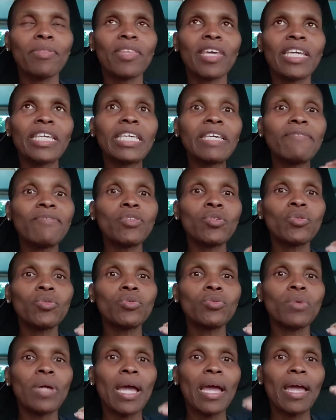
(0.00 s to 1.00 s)
they give
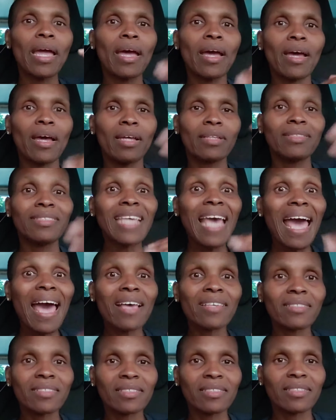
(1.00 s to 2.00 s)
you
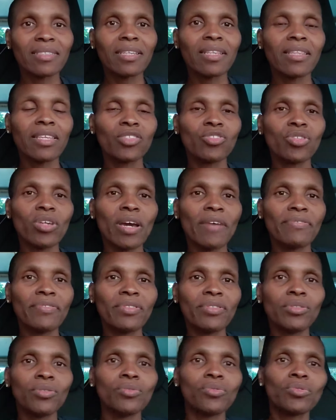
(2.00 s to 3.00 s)
tasks that you have
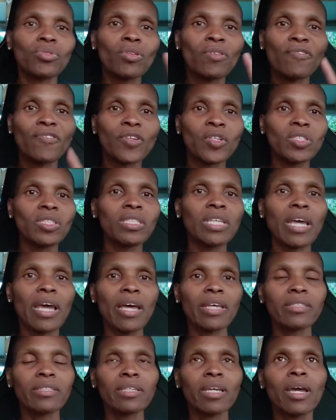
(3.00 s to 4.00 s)
to do. So the first
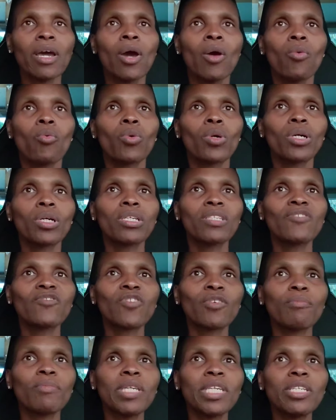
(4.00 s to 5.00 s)
task was
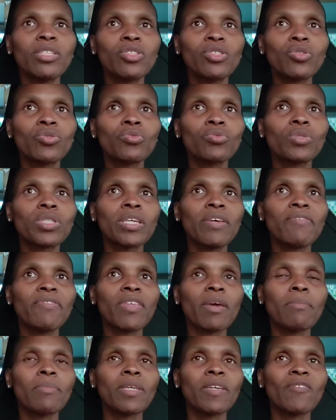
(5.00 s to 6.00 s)
for me to
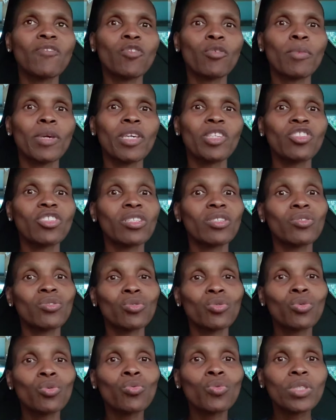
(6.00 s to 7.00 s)
give them the information as
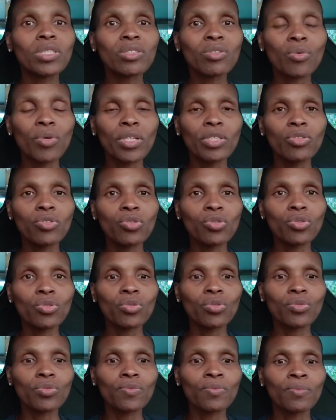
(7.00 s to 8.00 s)
to who was going
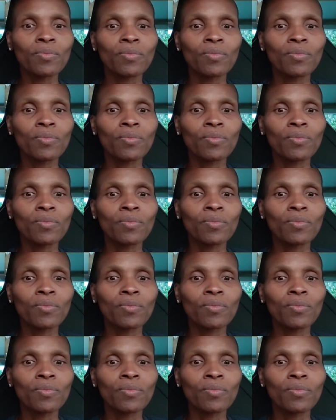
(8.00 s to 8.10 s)
to